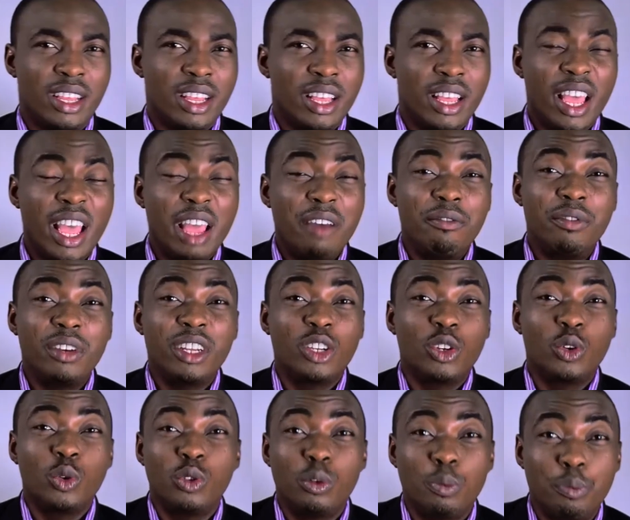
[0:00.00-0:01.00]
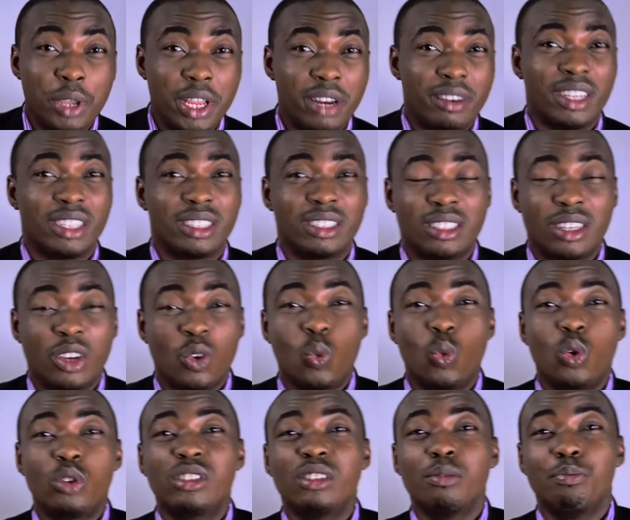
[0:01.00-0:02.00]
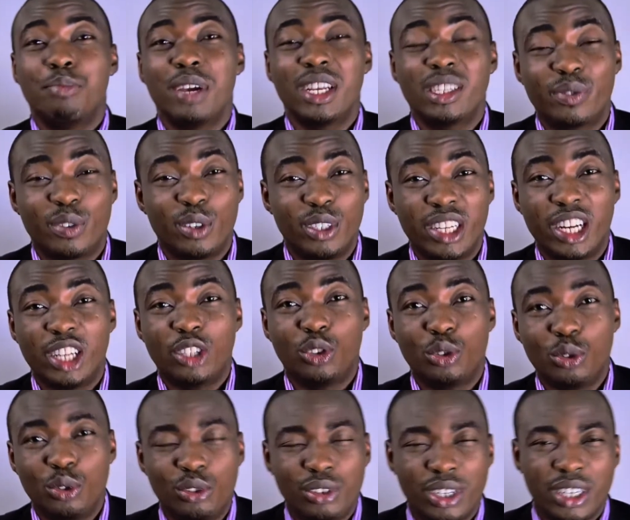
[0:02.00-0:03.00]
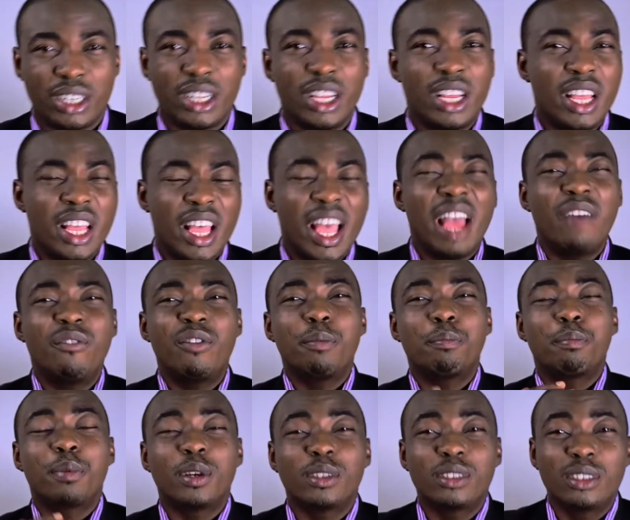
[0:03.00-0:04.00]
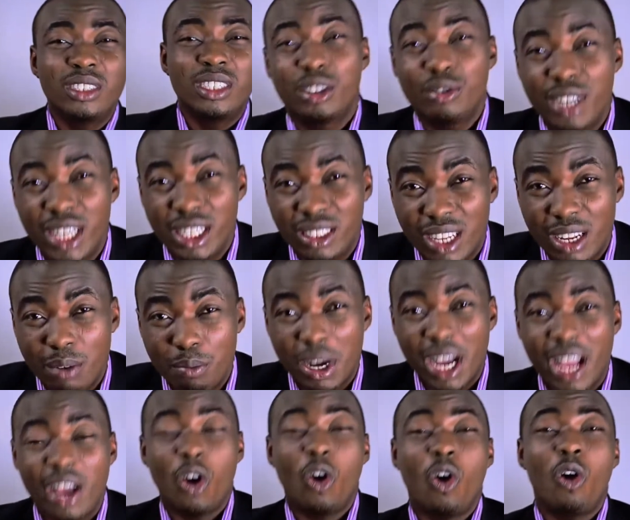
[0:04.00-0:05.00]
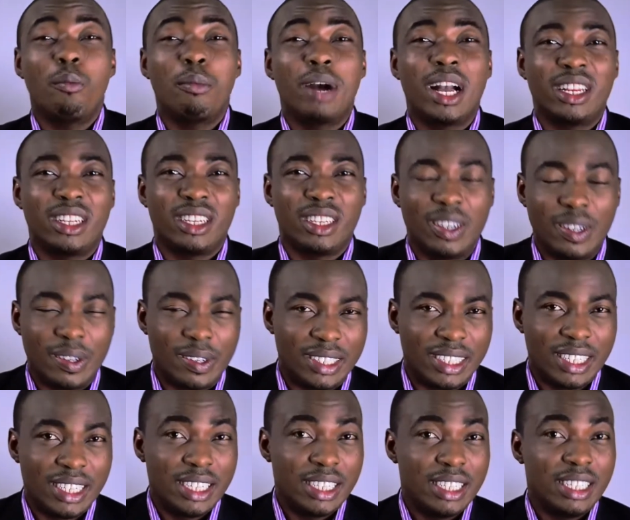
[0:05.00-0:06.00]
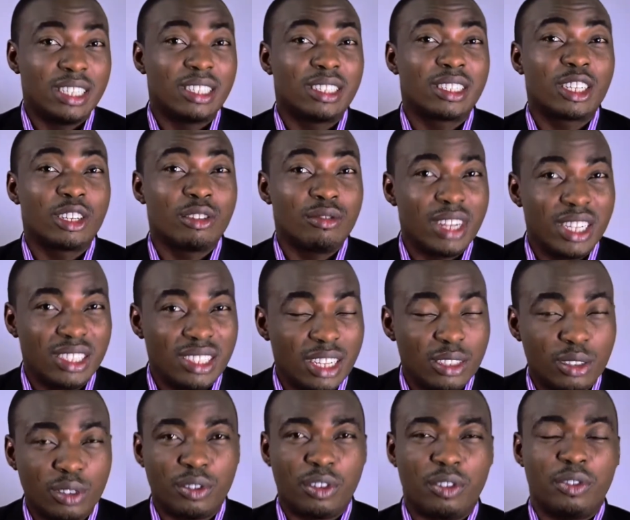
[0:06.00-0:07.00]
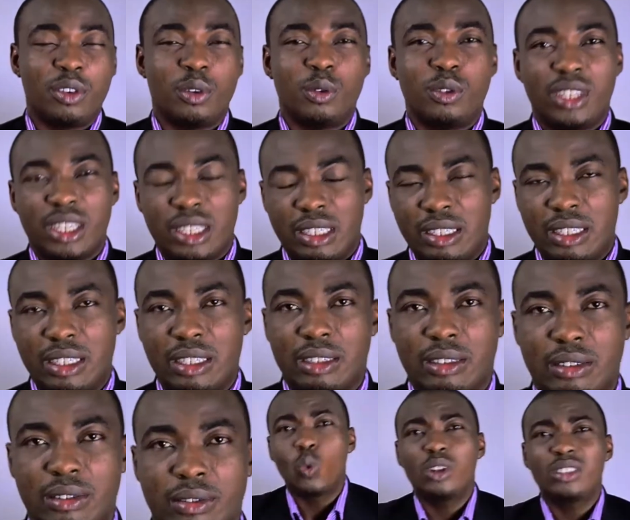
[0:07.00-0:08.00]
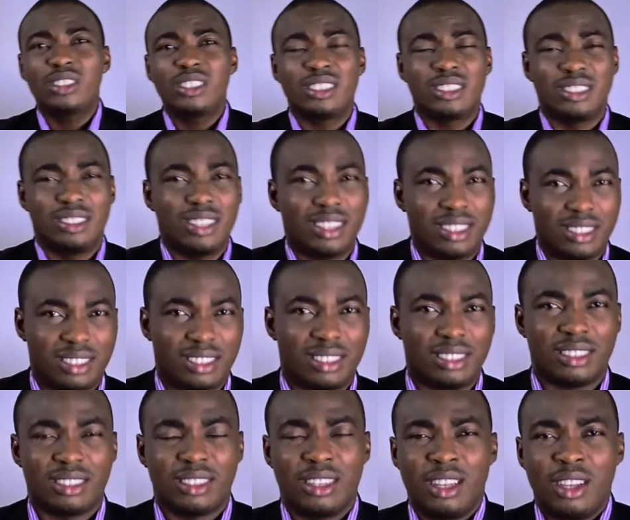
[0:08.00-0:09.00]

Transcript: Every good parent wants the best for their children. Every person created by Almighty God is created to fulfill destiny. What is destiny?